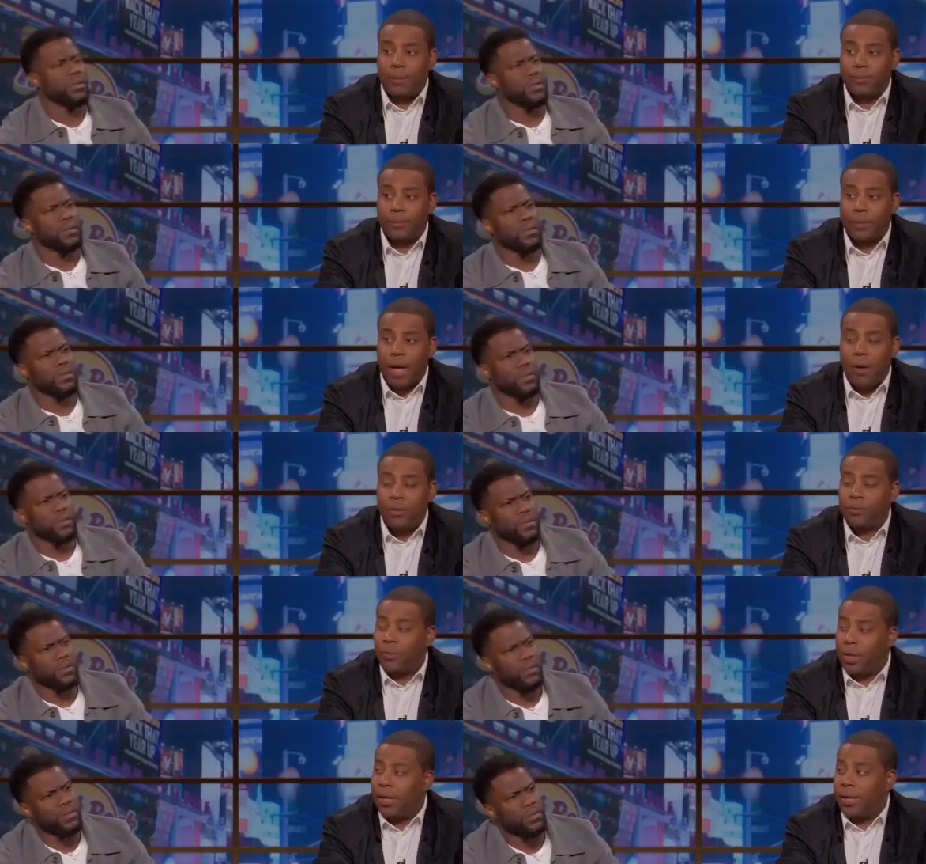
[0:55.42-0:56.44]
Speaker 1: right. I was
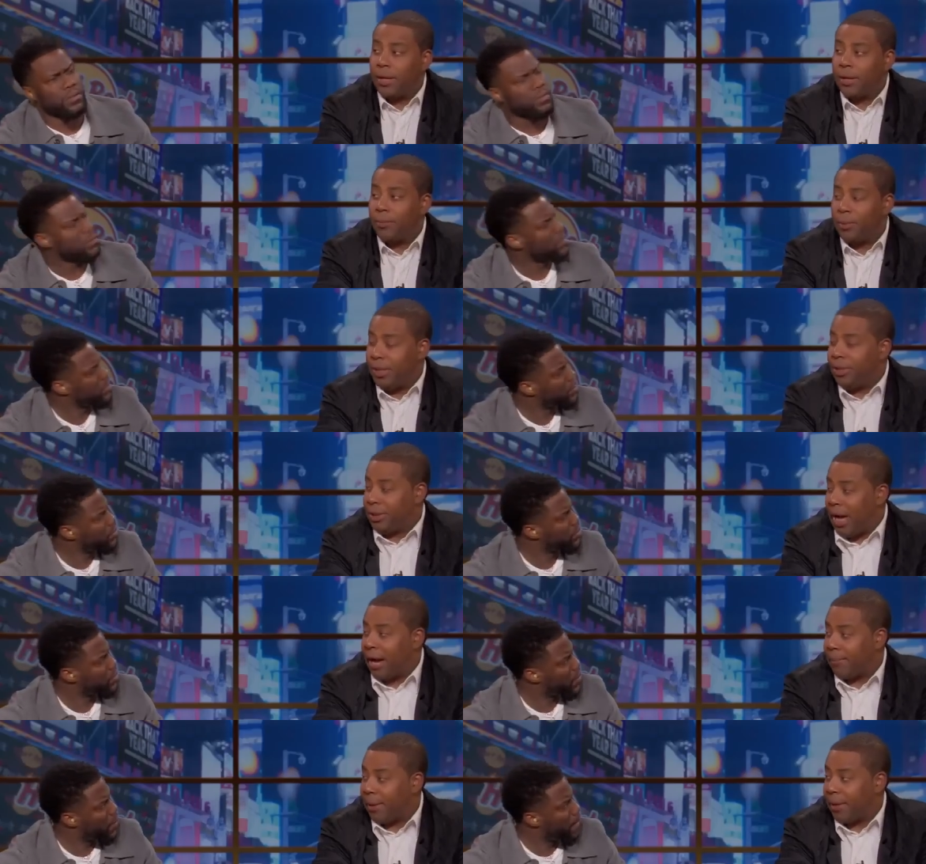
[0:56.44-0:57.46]
really in complete
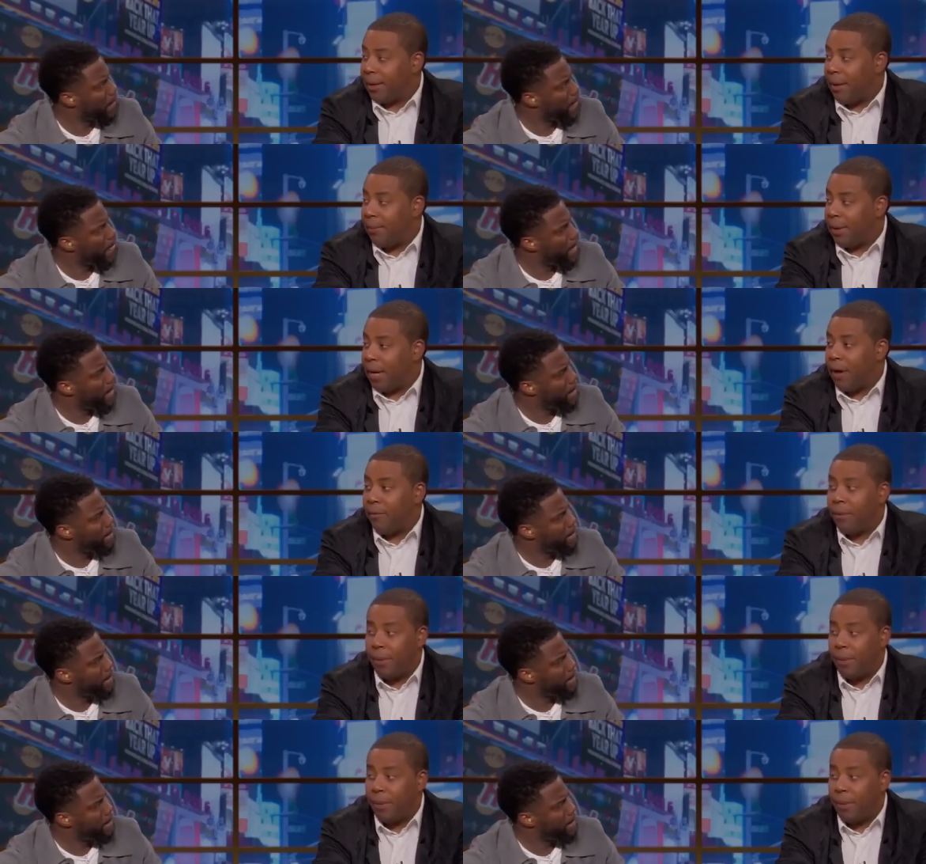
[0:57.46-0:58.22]
shock, man. I mean, I